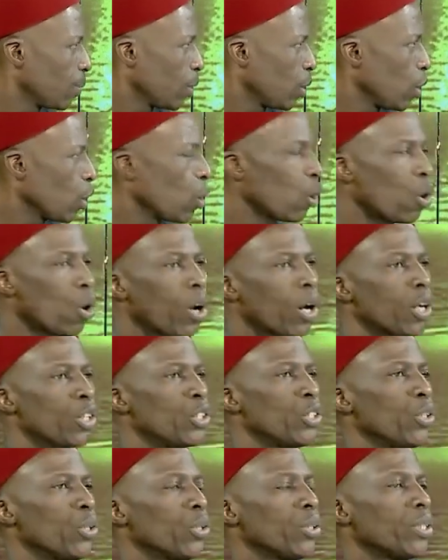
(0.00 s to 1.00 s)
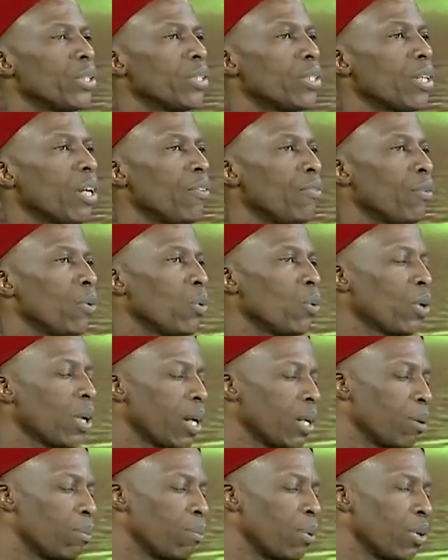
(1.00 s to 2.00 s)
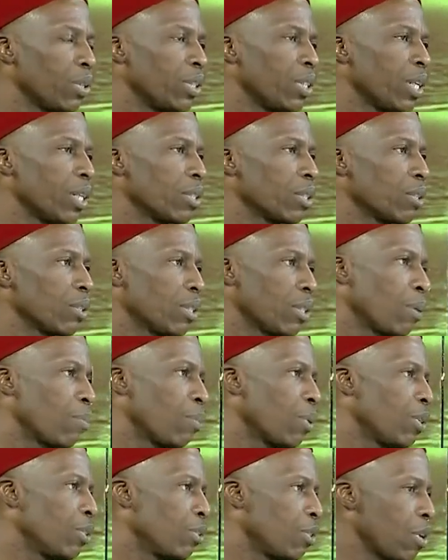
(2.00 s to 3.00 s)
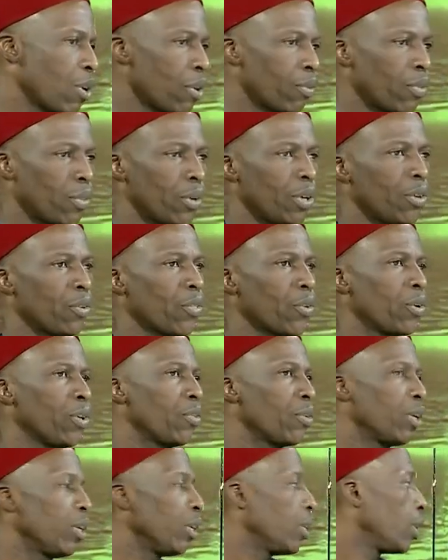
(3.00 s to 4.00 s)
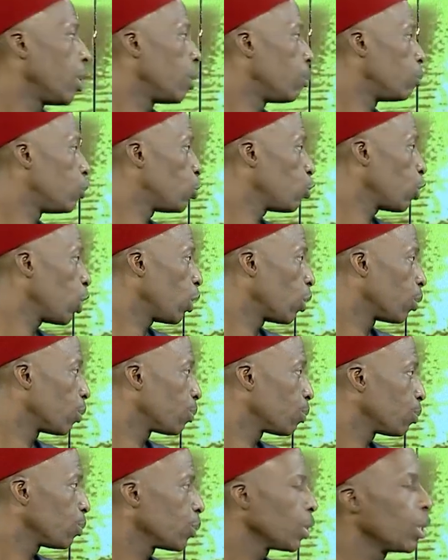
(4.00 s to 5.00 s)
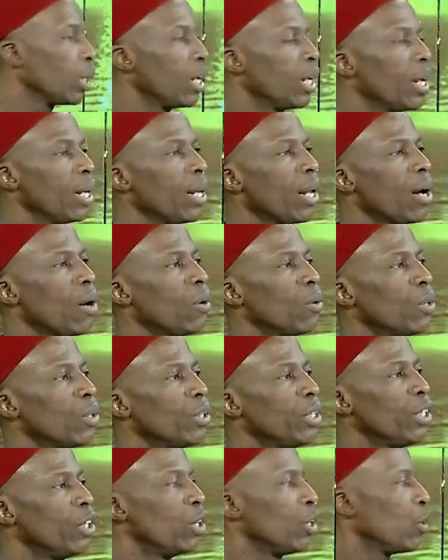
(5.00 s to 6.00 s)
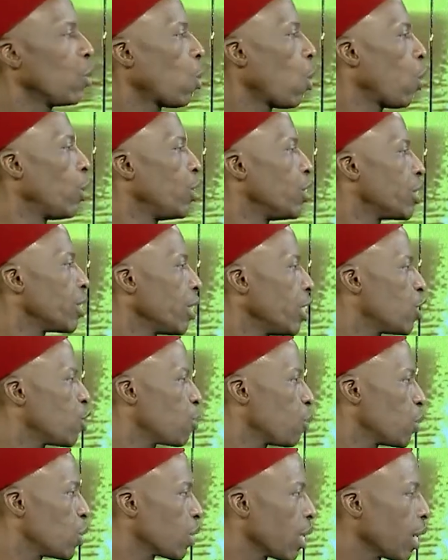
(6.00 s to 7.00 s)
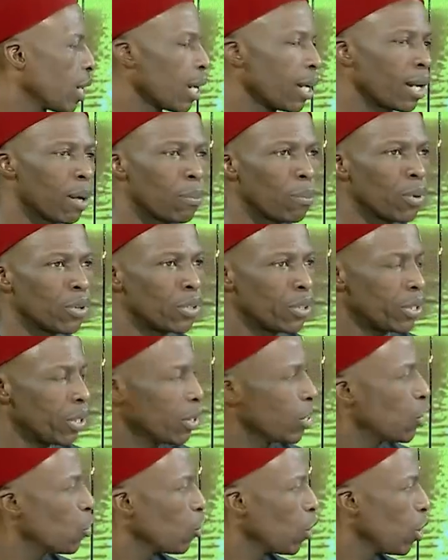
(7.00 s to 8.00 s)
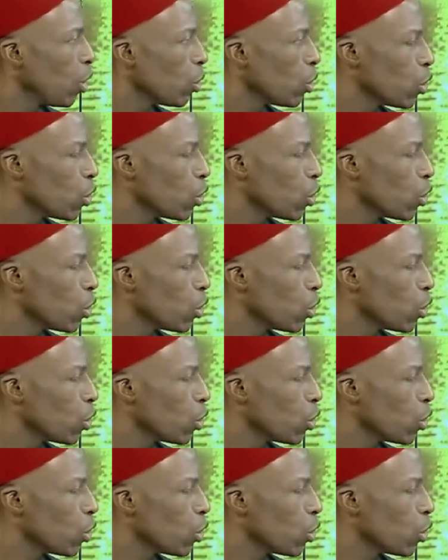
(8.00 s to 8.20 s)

Long and short is that if you look at the budget, ten point three trillion, now, the, all the states put together nine point six trillion.